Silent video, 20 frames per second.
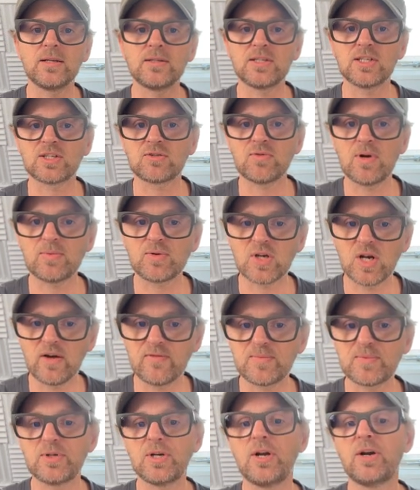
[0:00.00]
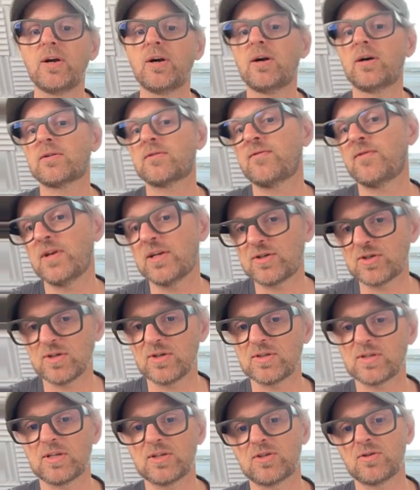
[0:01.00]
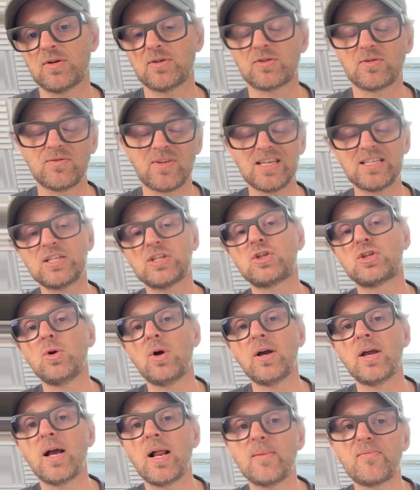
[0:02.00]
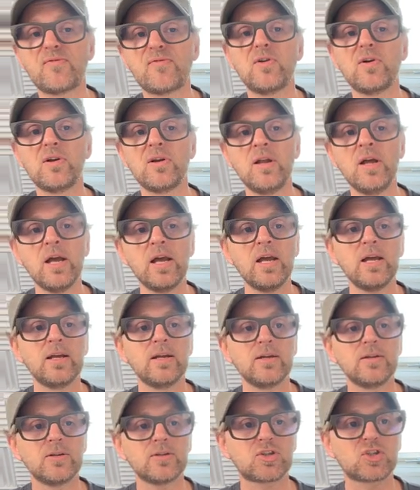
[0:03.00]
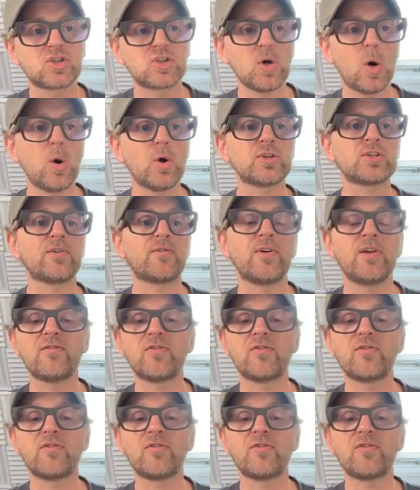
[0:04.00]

description of product, features, and so on. So this is your helpful source of